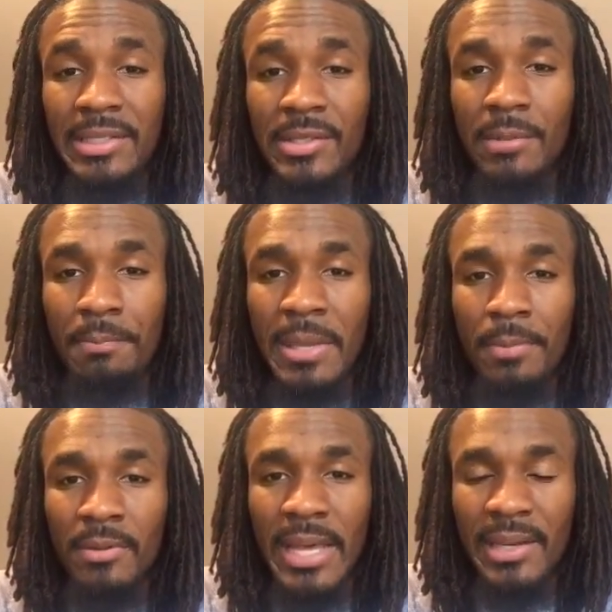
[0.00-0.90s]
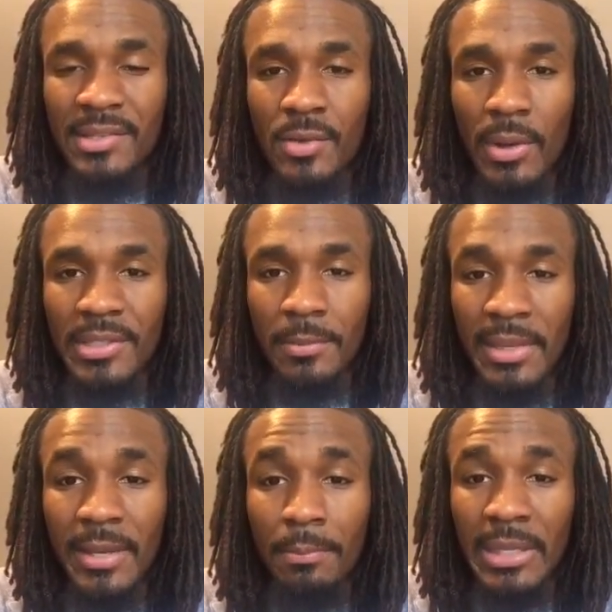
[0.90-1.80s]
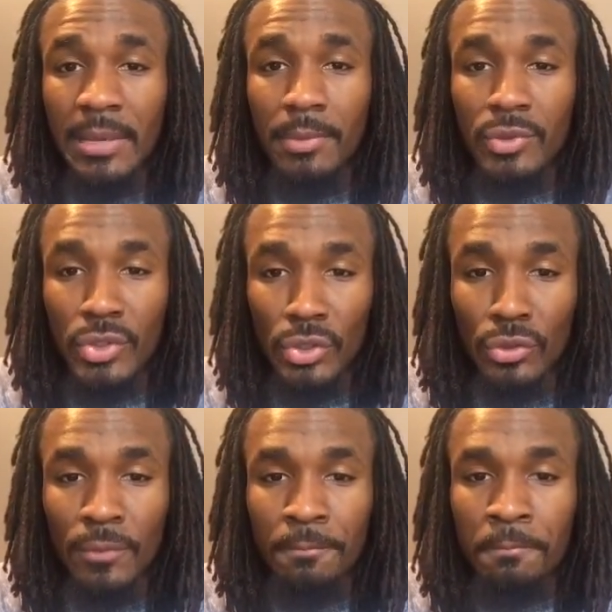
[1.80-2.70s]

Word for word: to the people that it's going to be applicable to.